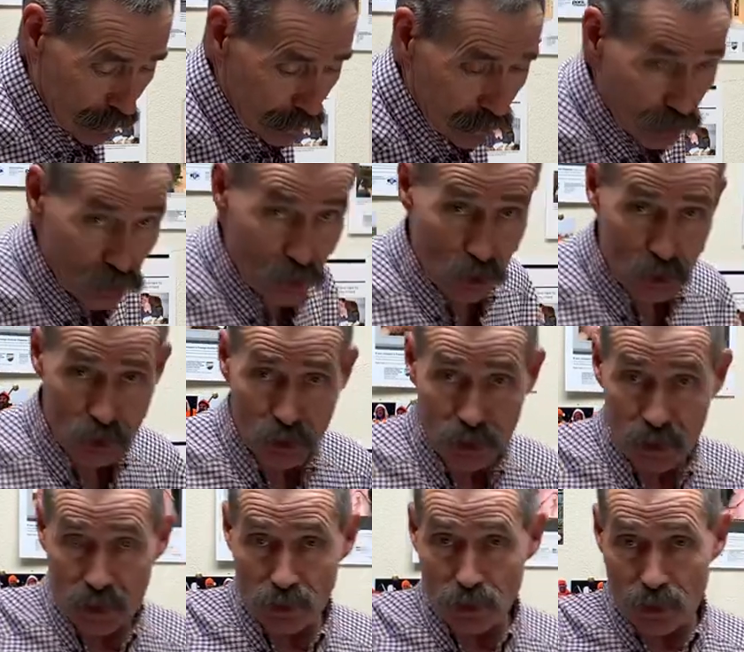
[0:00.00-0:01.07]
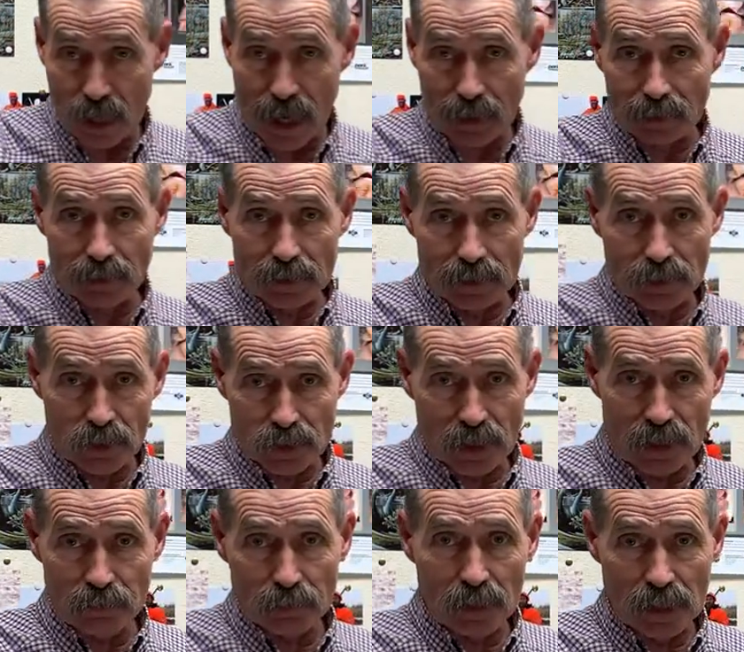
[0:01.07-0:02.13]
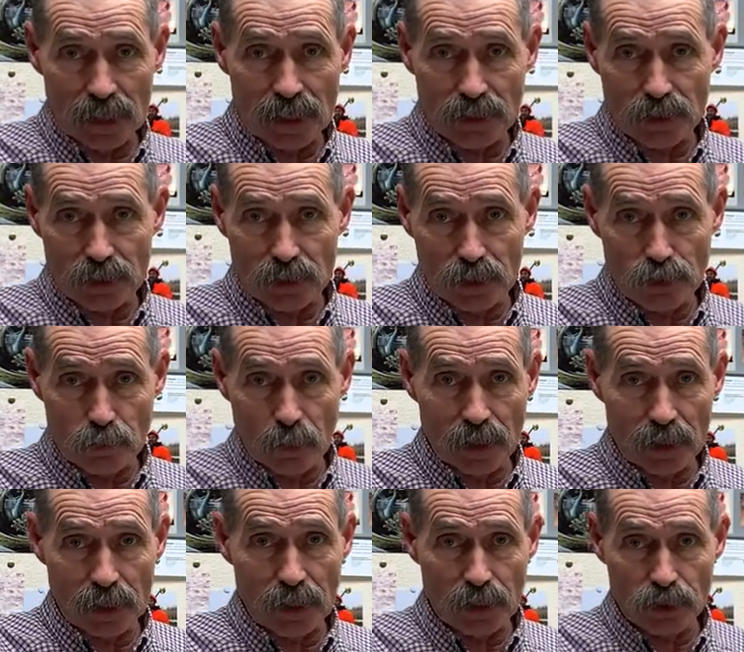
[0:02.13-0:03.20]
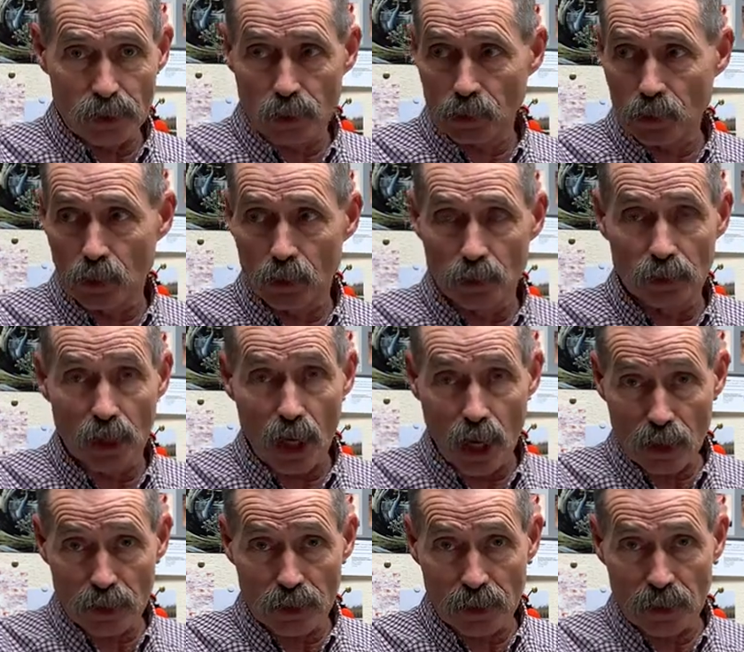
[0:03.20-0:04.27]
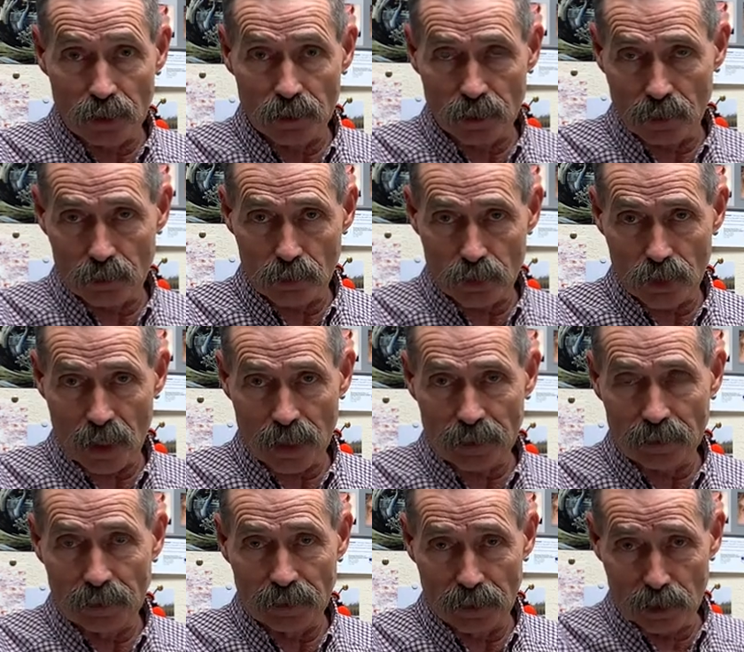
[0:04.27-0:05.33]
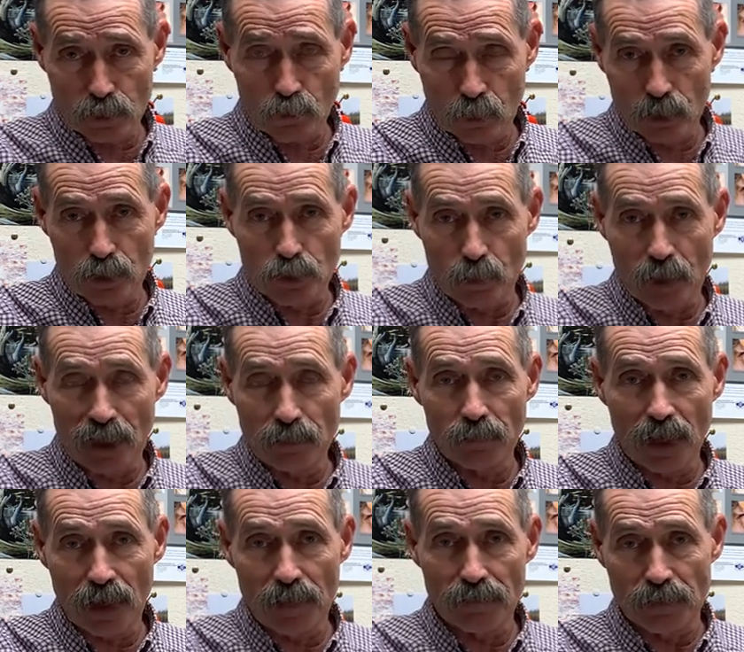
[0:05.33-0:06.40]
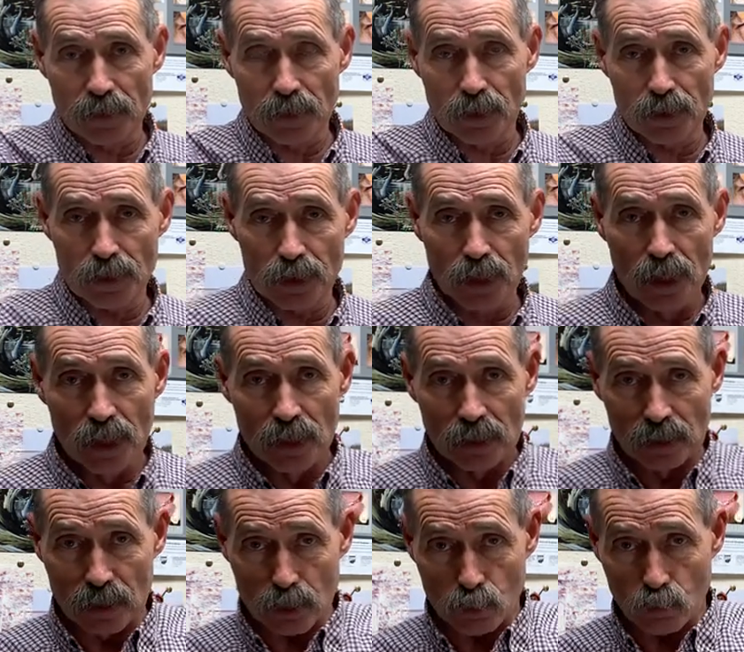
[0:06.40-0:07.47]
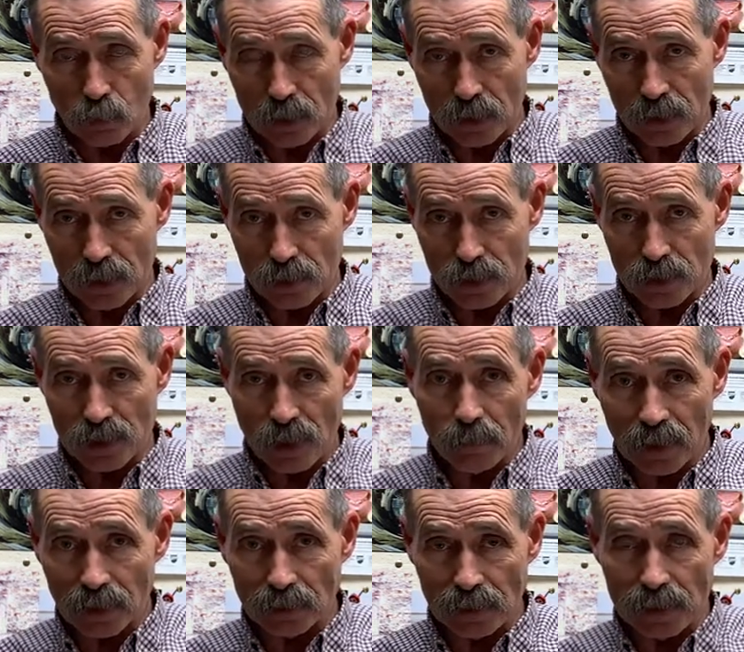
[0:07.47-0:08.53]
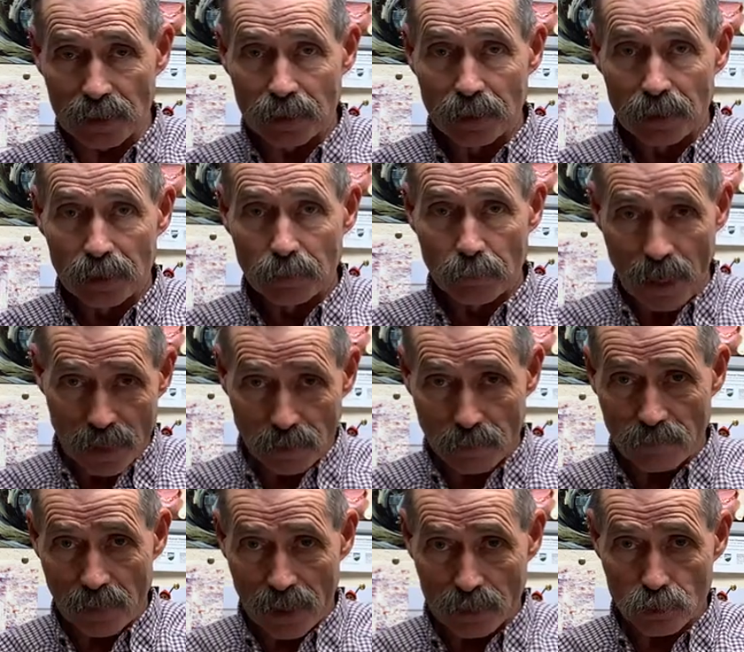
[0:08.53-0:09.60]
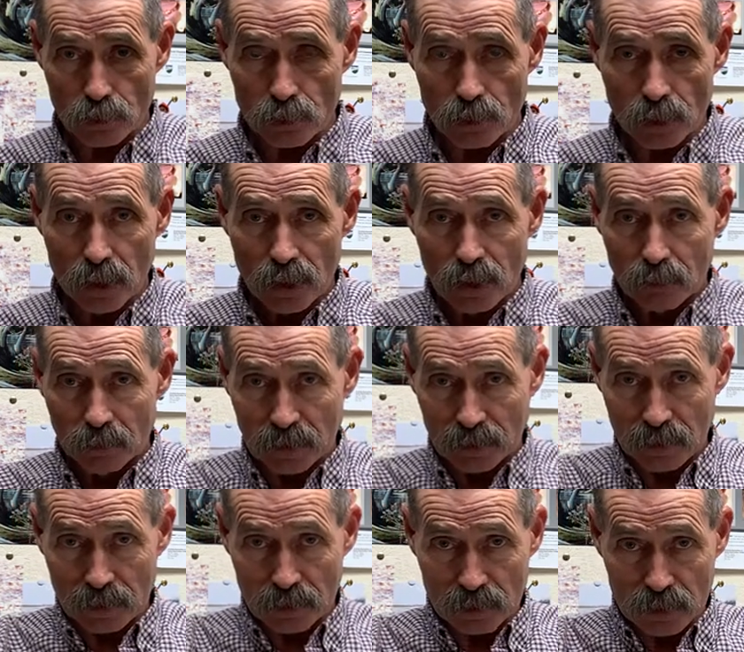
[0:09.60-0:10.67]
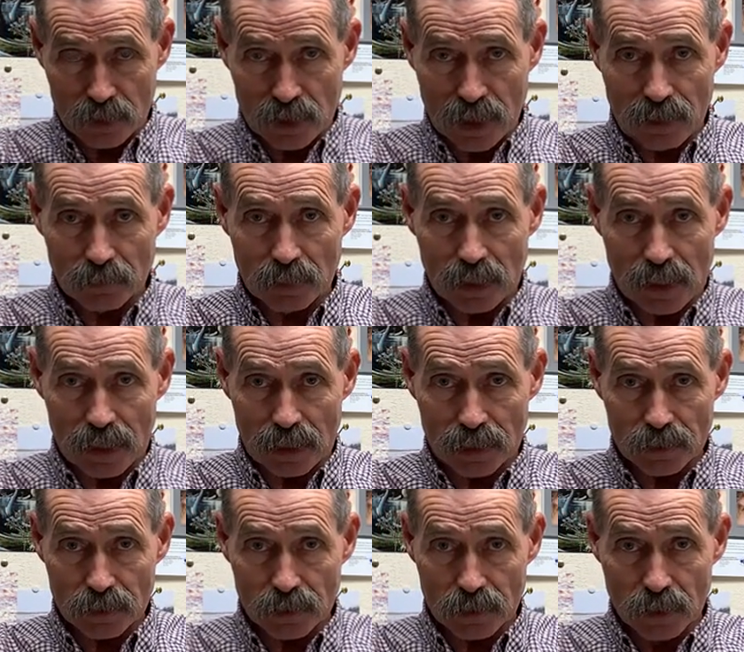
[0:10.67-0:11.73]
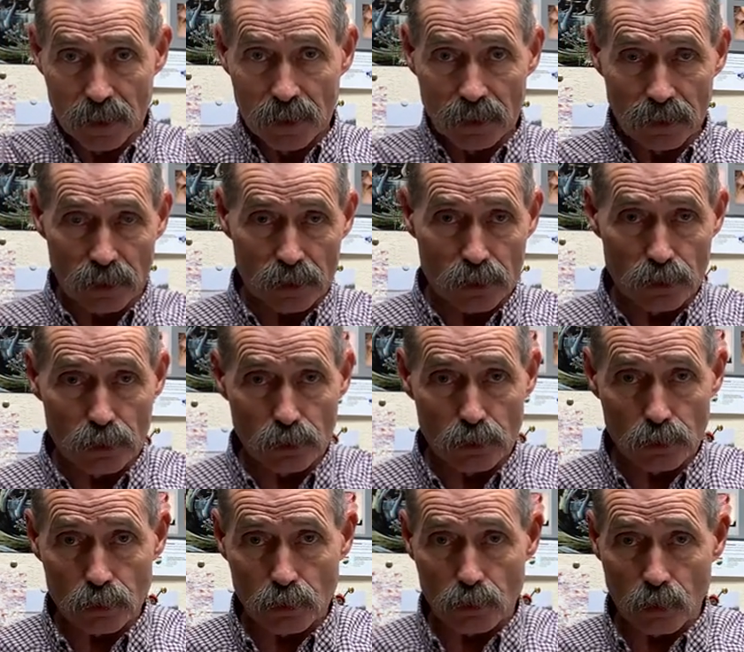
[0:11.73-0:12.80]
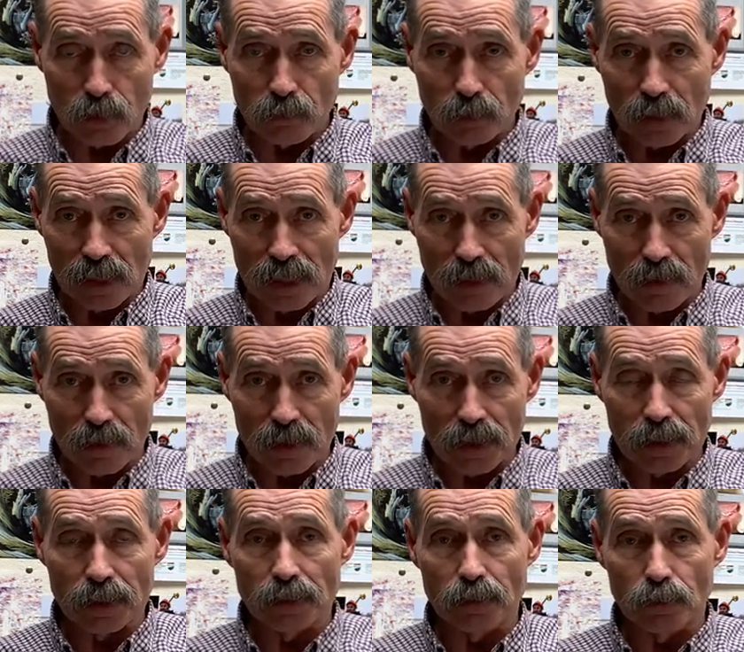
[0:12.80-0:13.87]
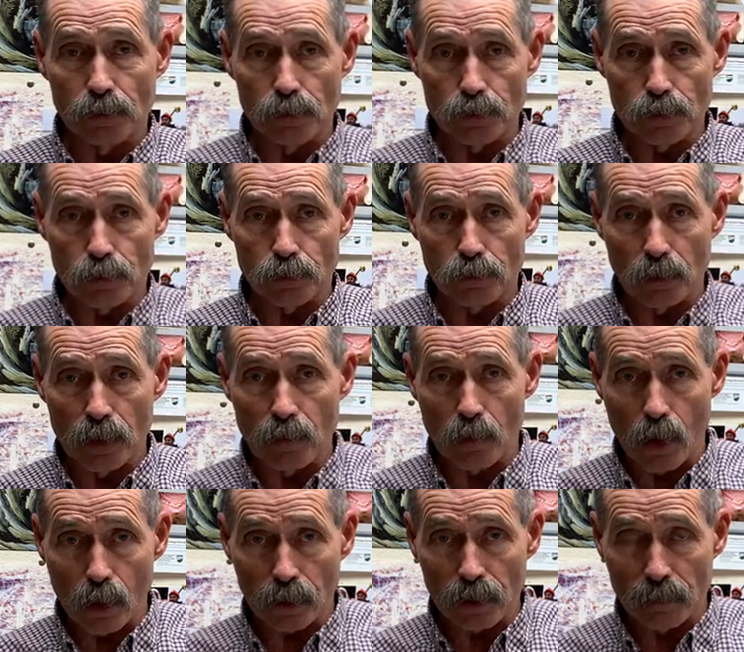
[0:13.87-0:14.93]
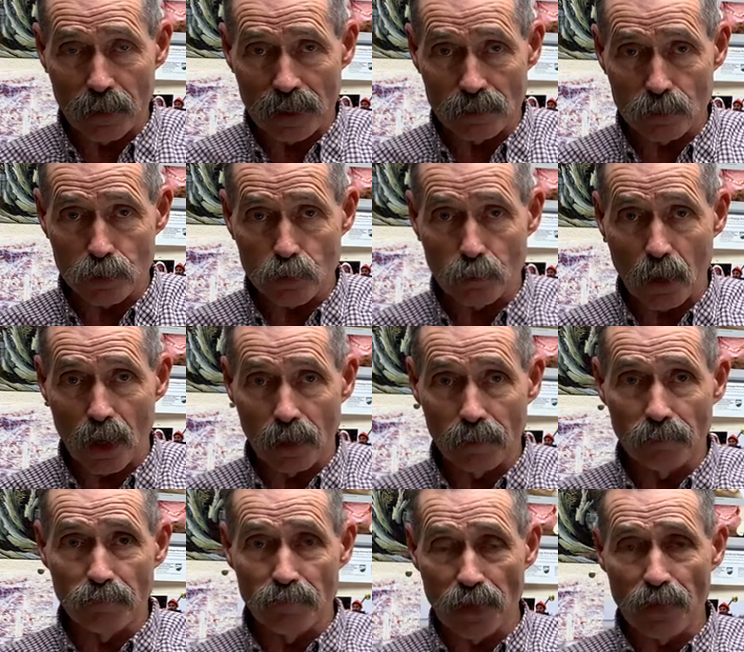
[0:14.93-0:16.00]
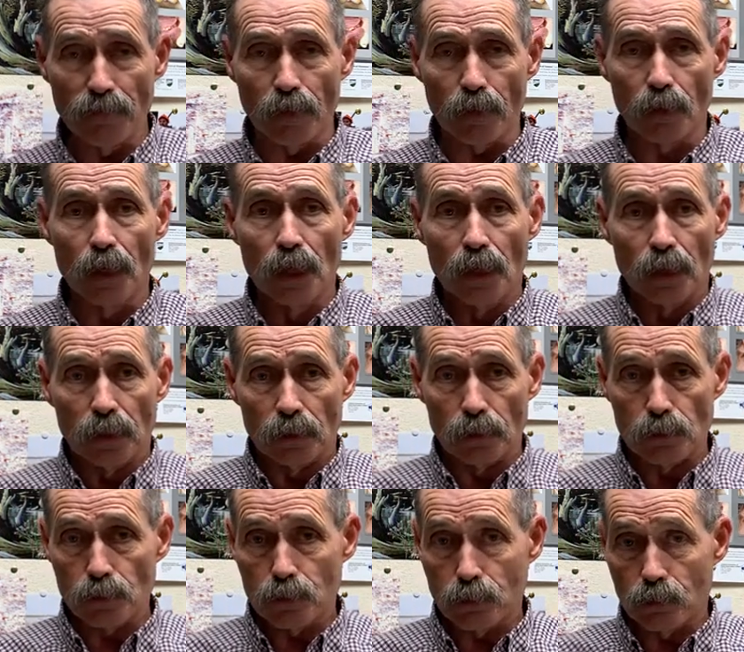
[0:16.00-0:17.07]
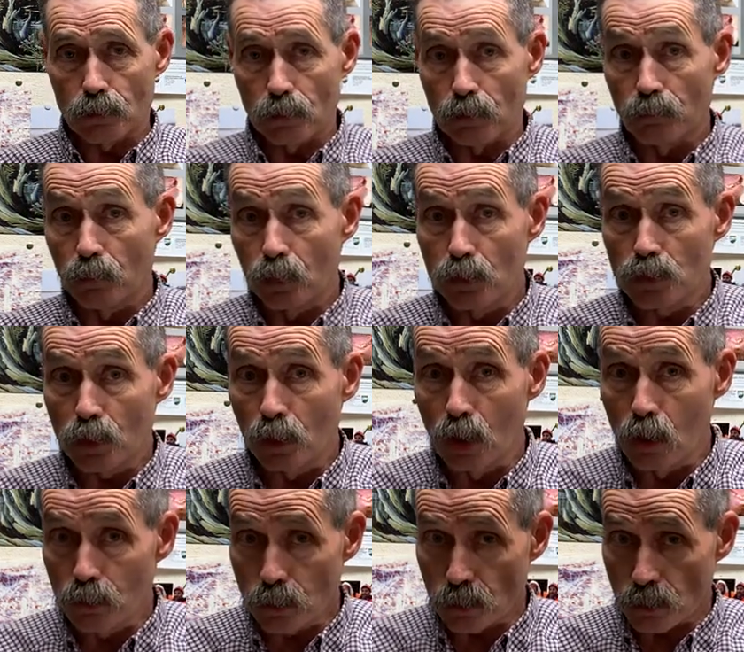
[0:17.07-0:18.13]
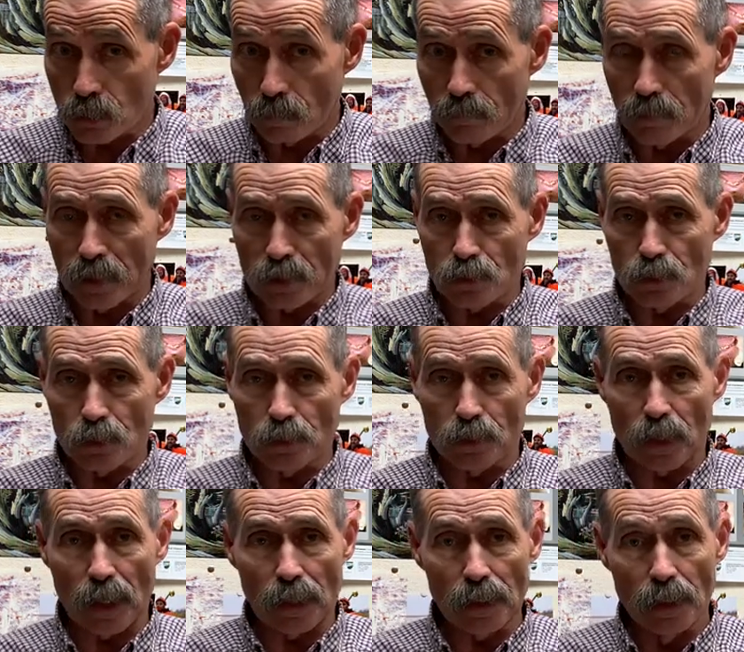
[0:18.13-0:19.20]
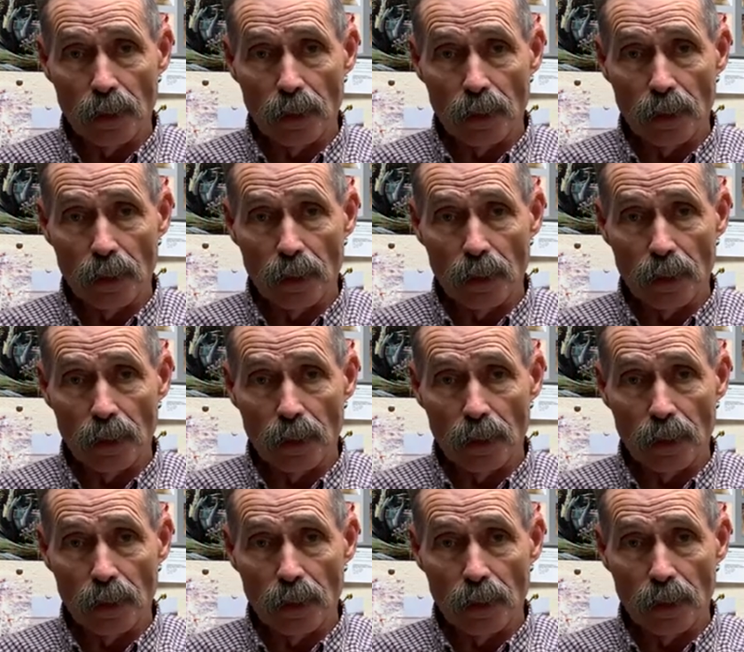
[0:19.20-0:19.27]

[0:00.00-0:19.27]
just exactly in the same class as this medication called oxytetracycline. This one is made by a fungus. This one is chemically manufactured, but they're in the same class. This is used to treat malaria, used to treat Rocky Mountain spotted fever, used to treat brucellosis infections. I